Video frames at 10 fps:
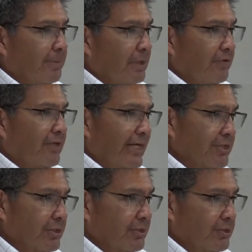I believe in
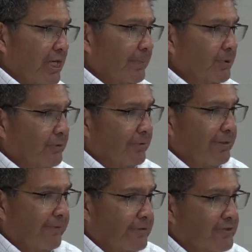Exodus chapter
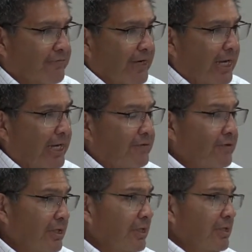3, verse 5,
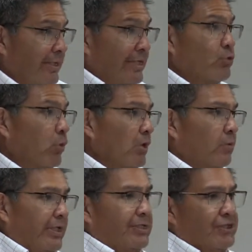that's where
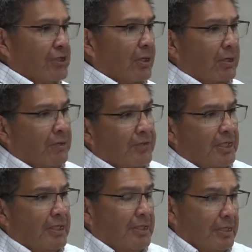we saw
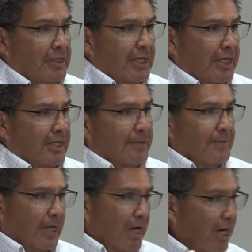the uh,
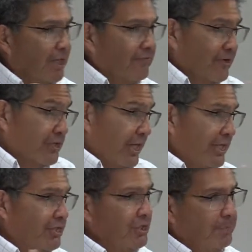the
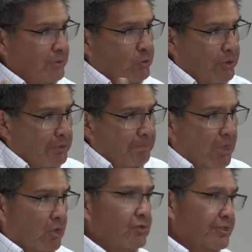conversation between
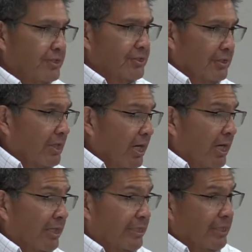Moses and
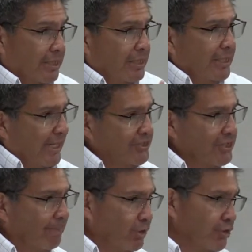God in the, as
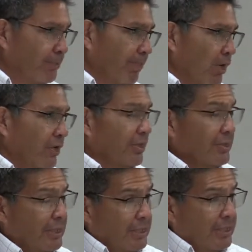the bush burned.